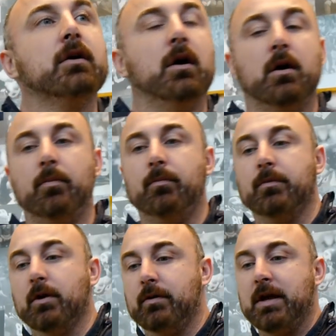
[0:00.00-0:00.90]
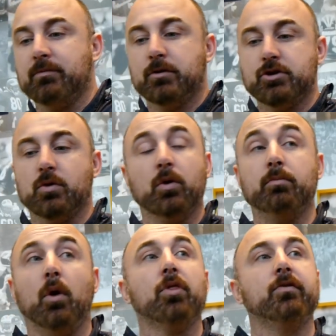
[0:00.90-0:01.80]
You know, and they've matured,
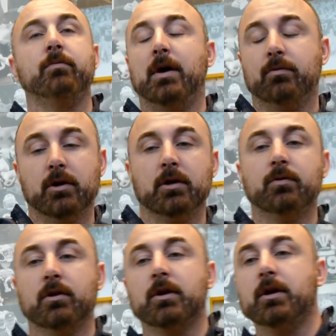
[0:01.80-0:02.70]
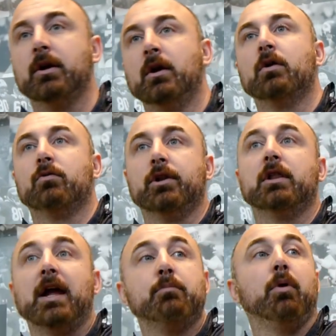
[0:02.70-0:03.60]
both of them. I really, really, really
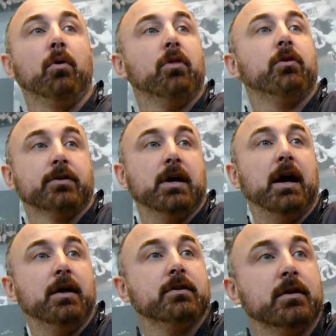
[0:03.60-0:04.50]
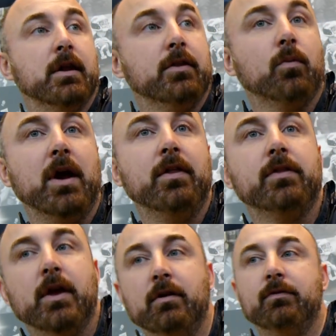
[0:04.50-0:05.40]
like both of those guys and then the way
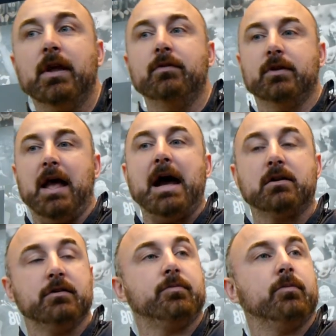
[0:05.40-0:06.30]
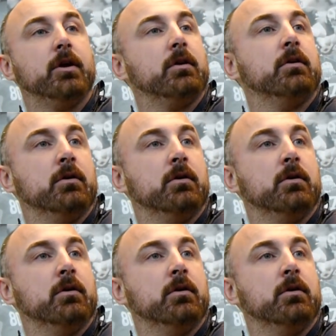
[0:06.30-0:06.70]
that they've attacked the spring.